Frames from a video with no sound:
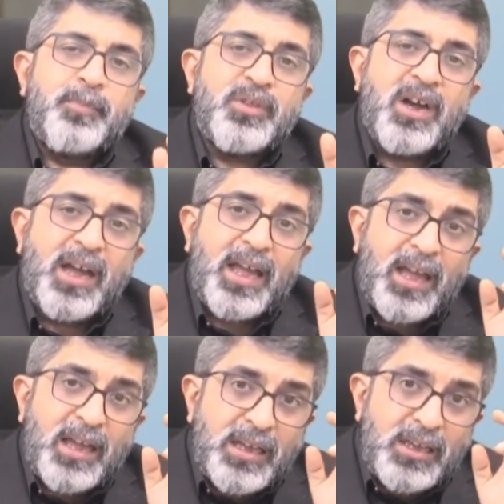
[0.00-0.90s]
the
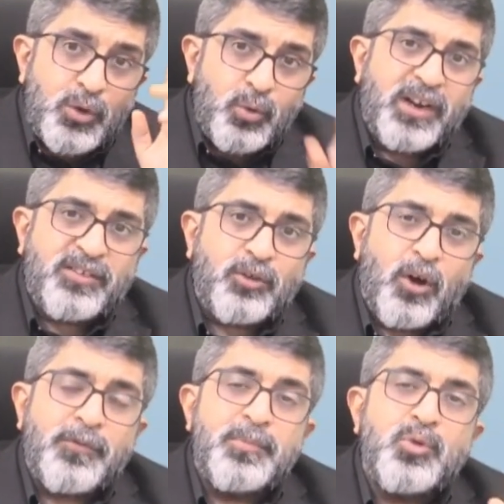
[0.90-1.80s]
units
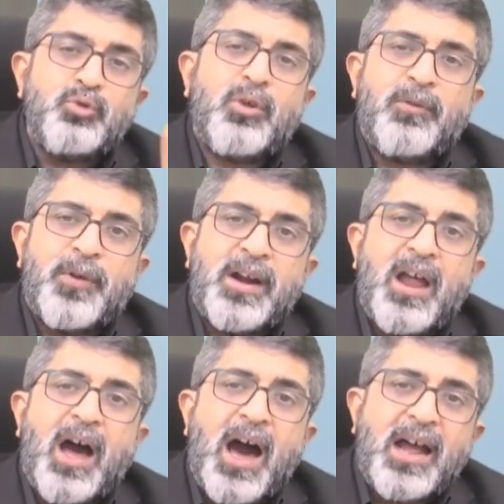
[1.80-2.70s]
of mutual
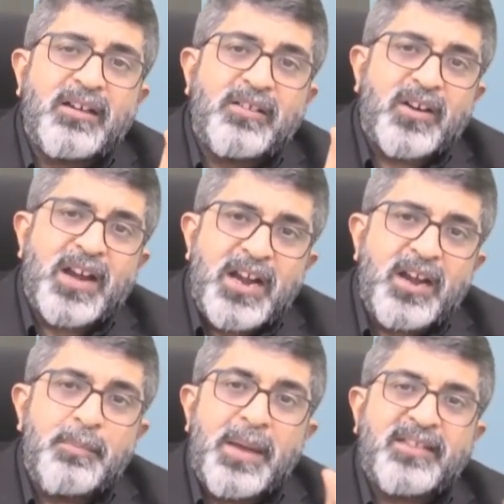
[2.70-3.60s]
fund are
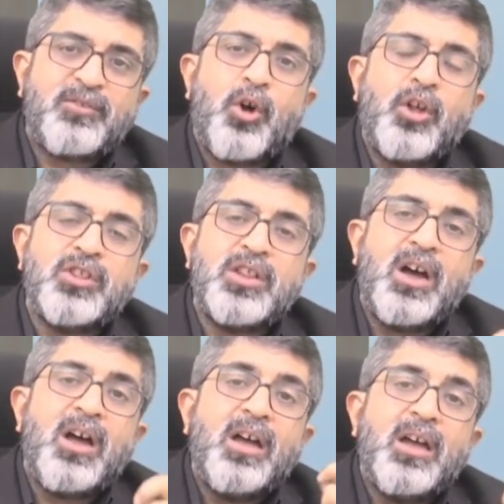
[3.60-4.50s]
traded based on the